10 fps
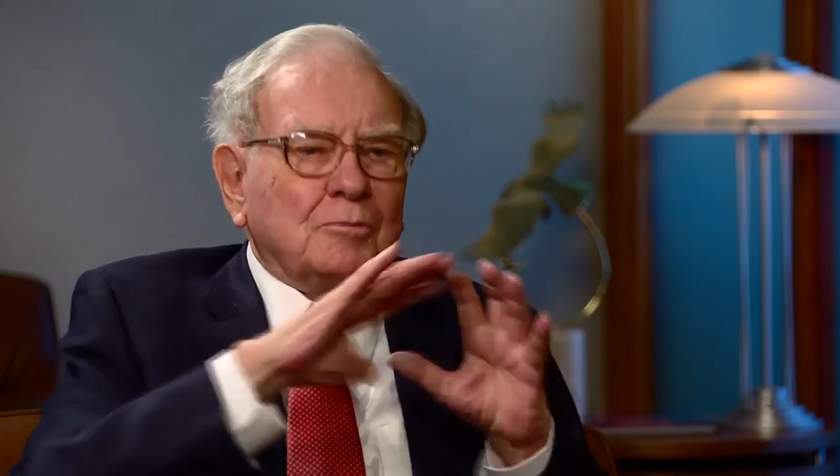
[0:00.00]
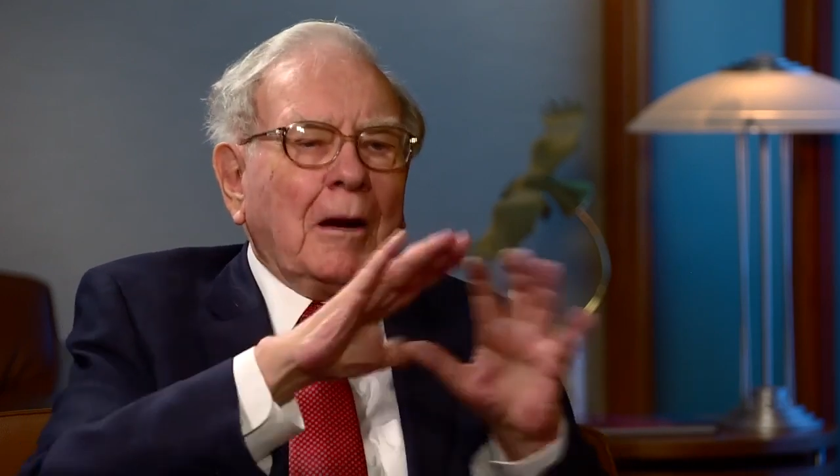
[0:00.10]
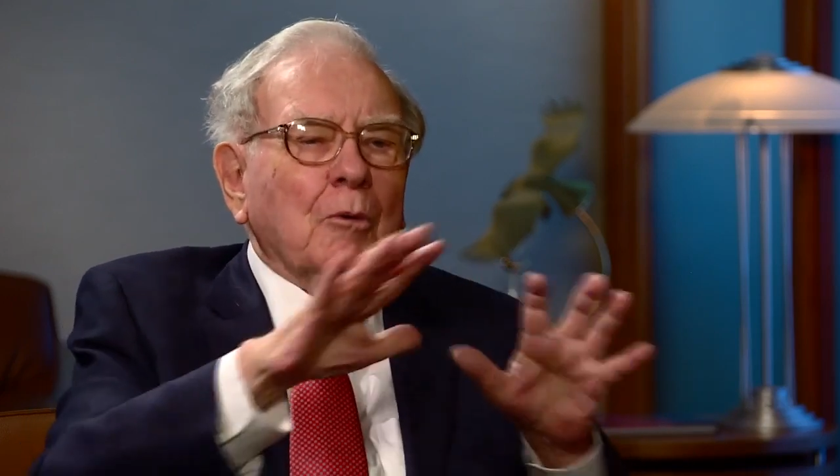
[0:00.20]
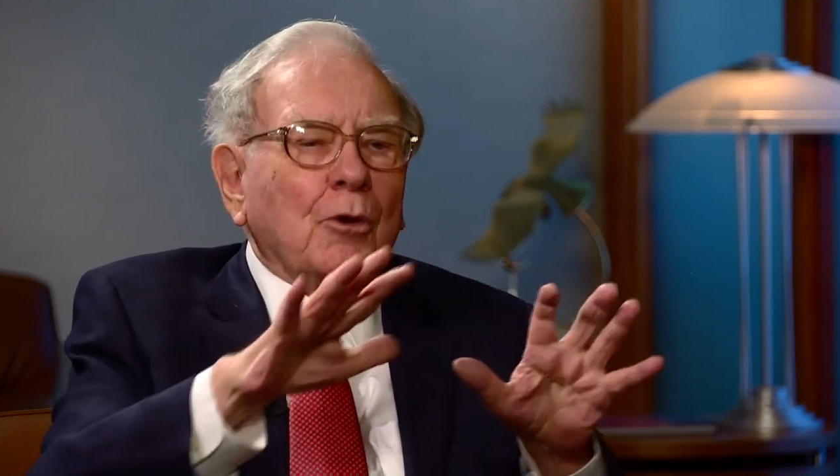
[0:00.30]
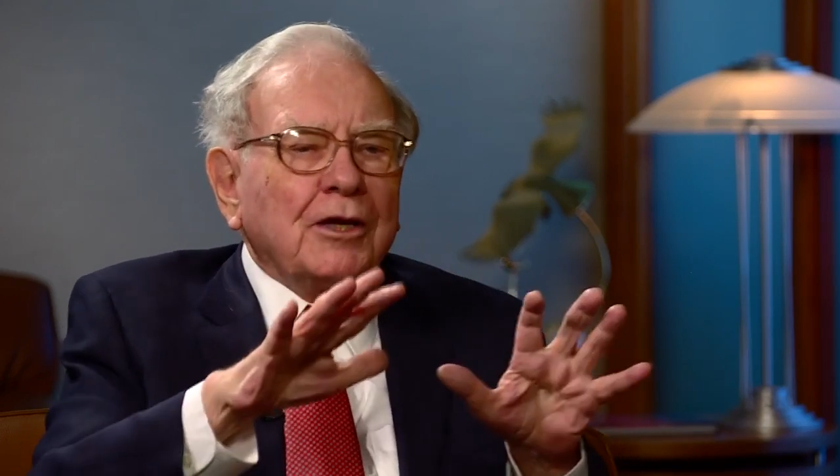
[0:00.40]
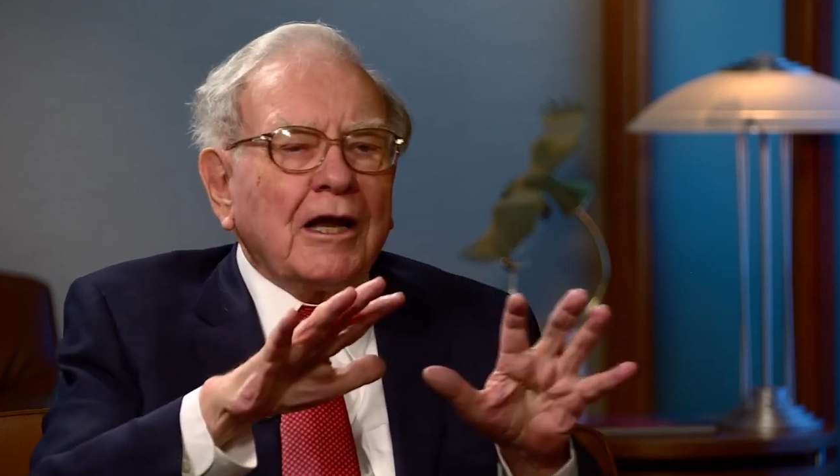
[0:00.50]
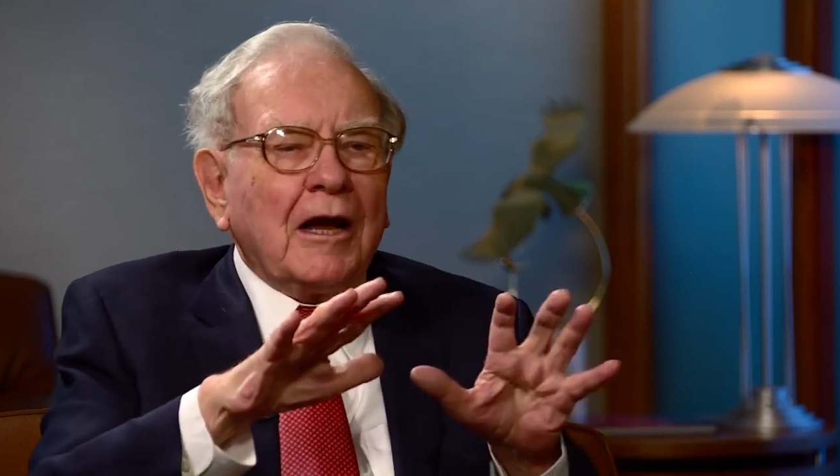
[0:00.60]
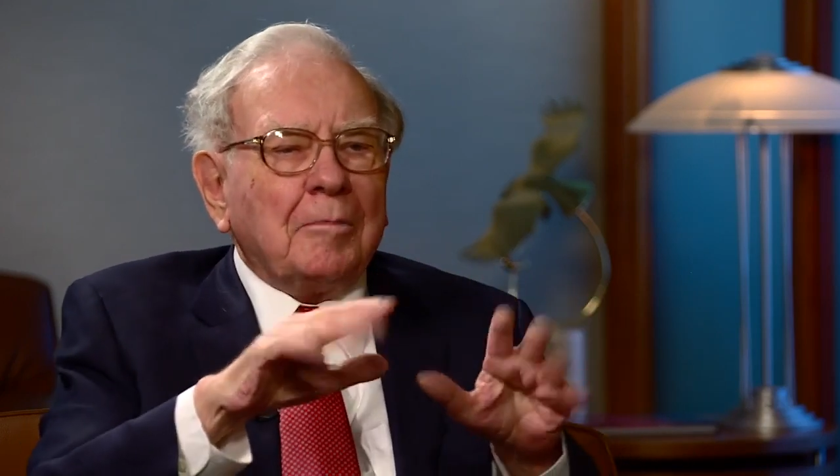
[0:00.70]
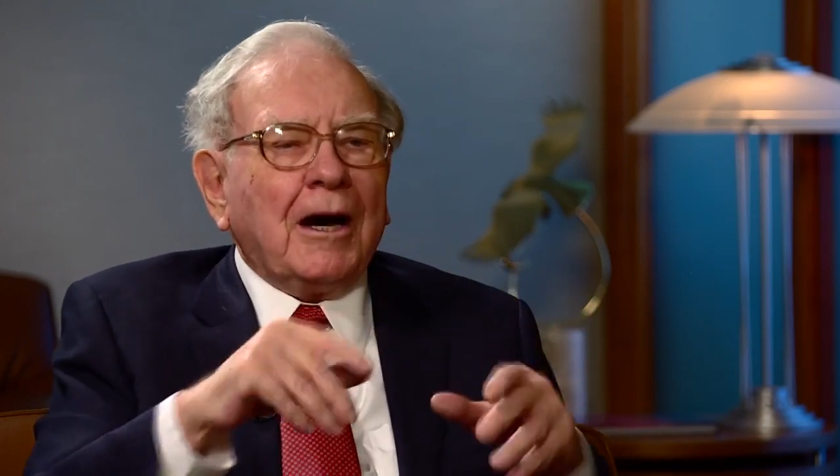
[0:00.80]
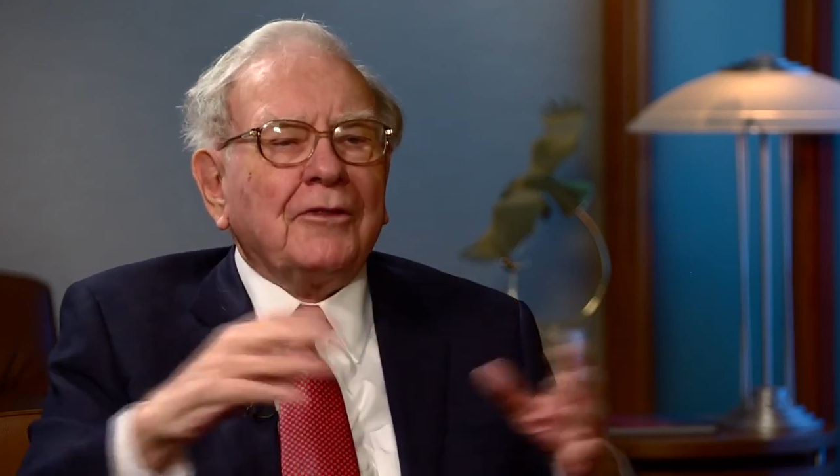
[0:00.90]
It's my
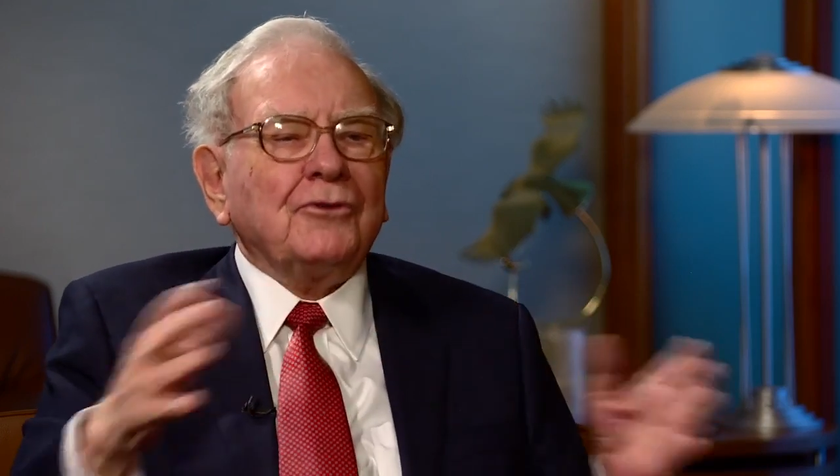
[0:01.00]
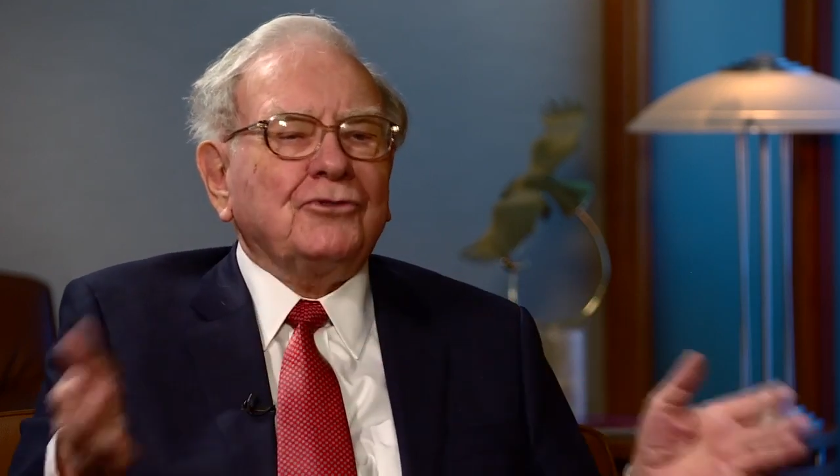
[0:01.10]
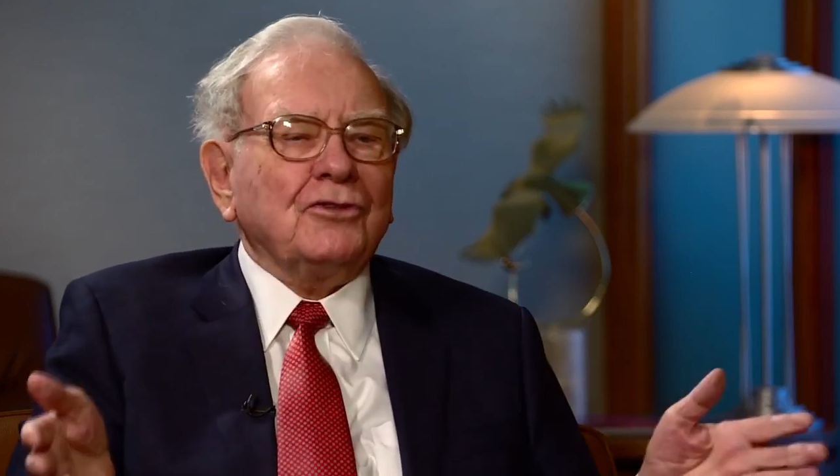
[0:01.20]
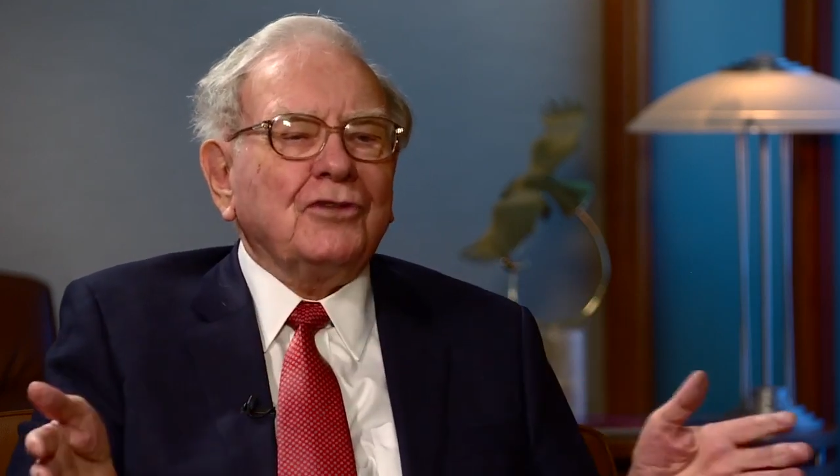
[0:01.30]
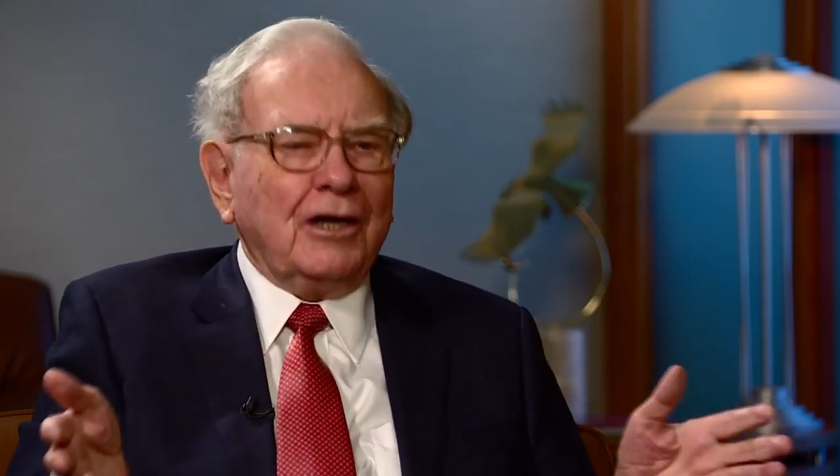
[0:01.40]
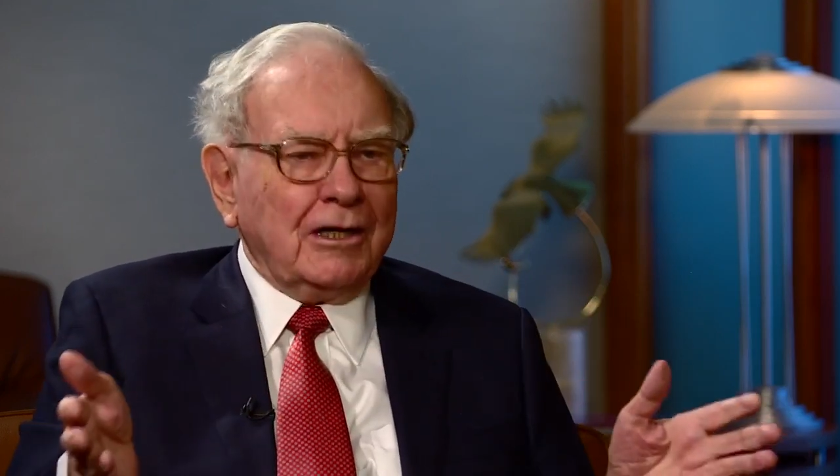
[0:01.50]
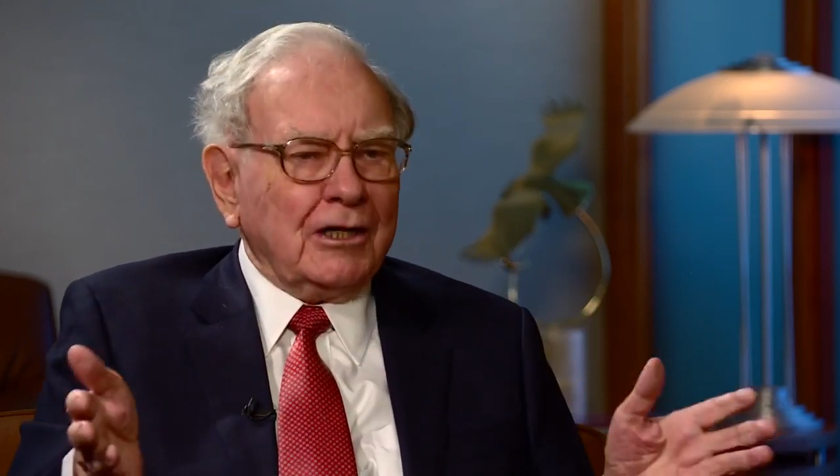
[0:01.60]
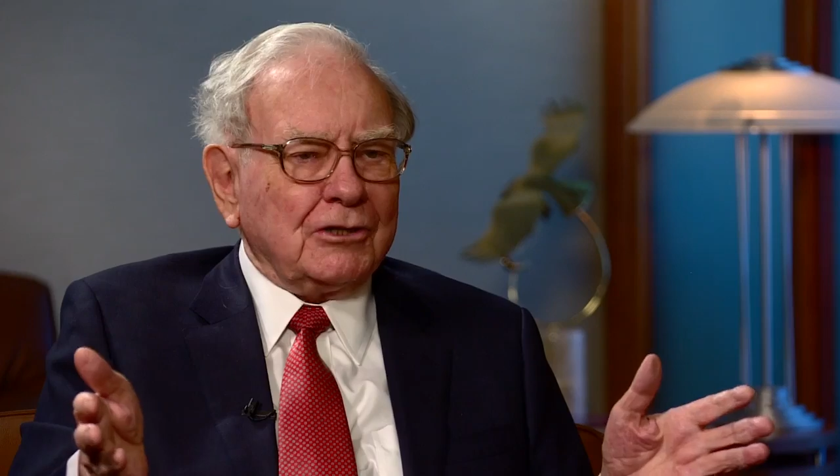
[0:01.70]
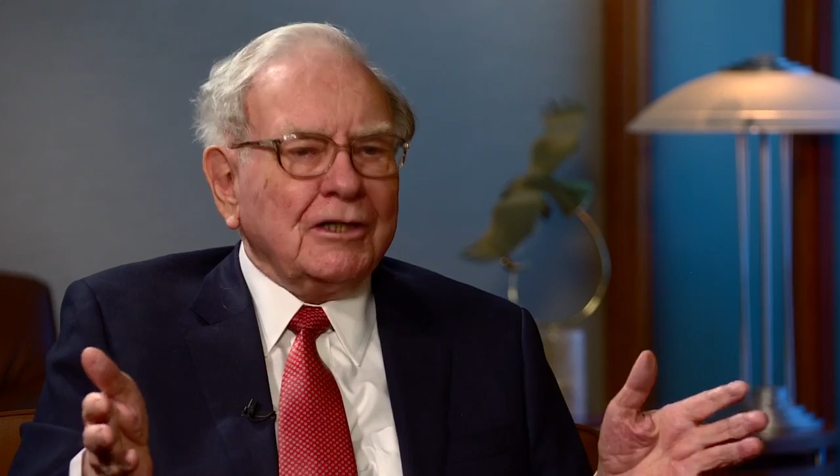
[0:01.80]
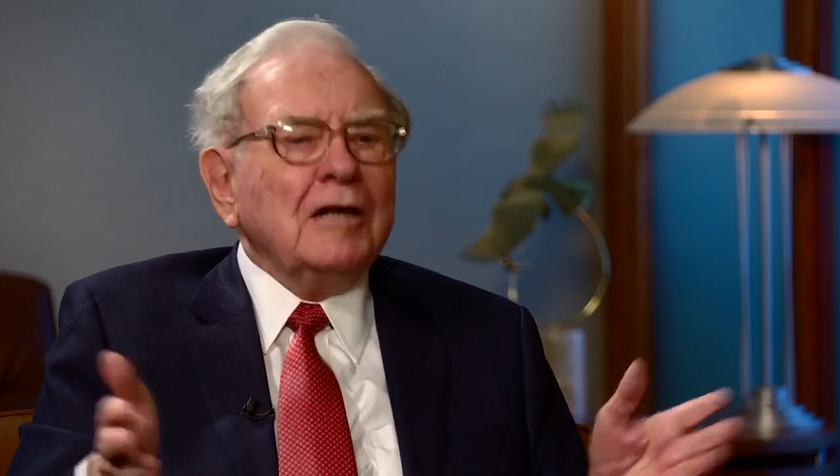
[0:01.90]
working hypothesis
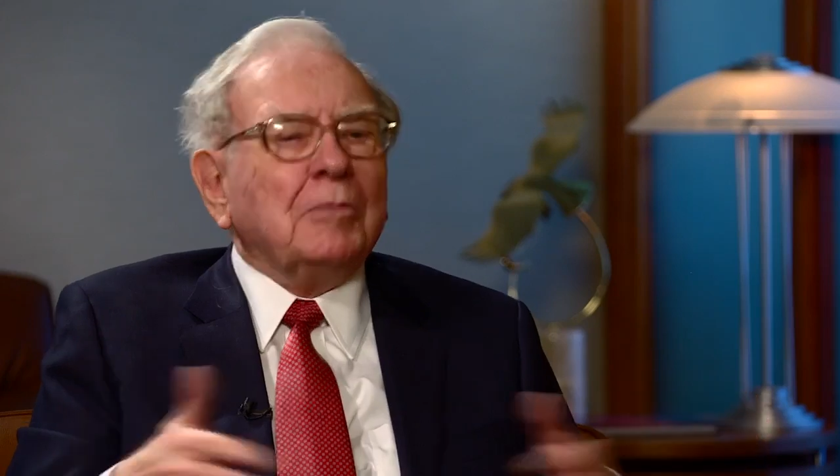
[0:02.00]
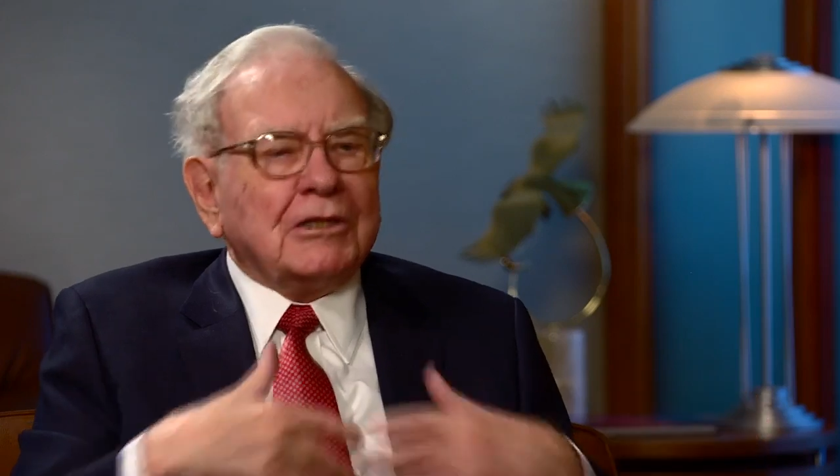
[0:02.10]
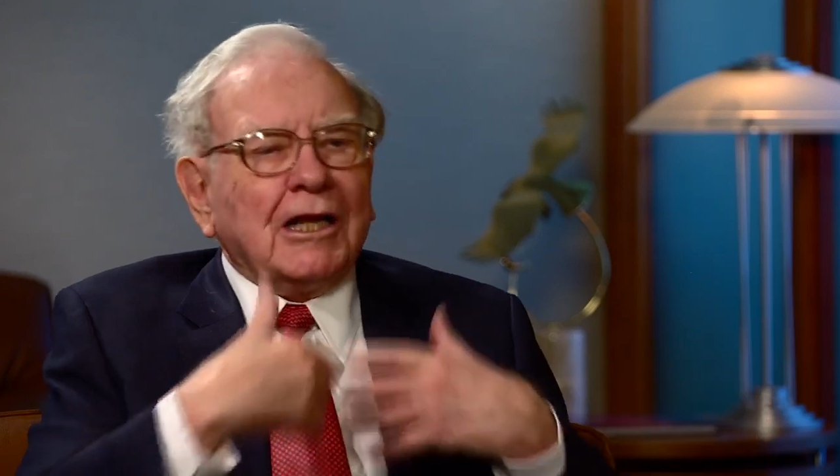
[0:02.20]
that it is,